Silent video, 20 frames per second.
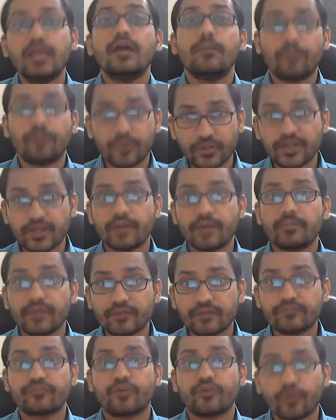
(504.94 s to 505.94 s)
pyramid
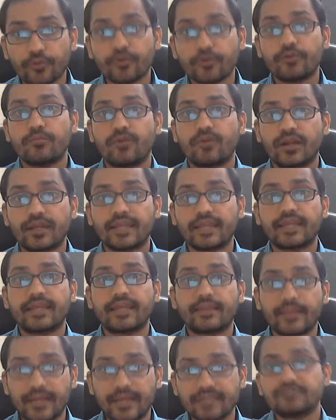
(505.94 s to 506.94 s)
further money,
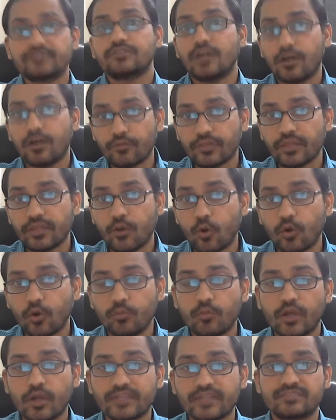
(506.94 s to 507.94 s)
and that's how the whole
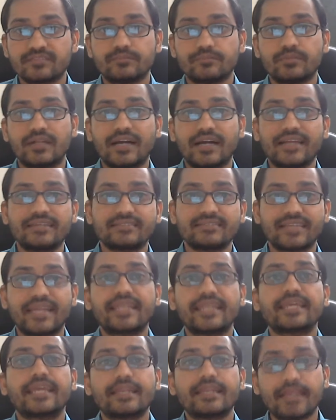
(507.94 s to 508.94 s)
money supply is
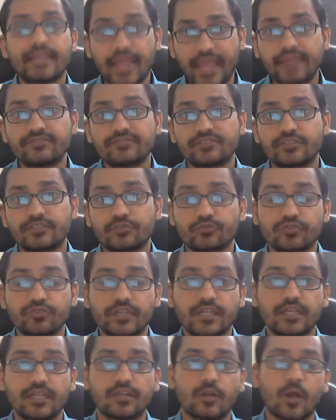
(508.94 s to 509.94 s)
getting enhanced into the
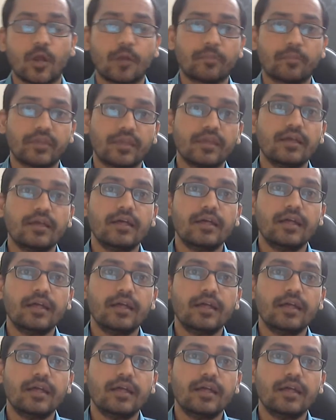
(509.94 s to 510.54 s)
economy.